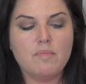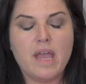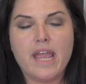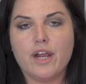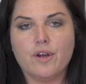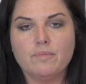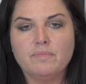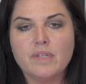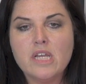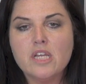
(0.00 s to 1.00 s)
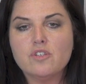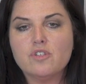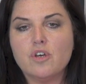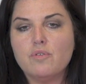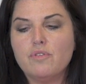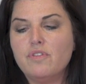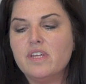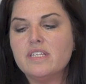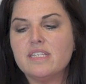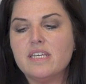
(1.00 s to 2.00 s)
hair. So
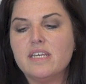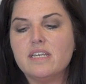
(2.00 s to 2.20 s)
this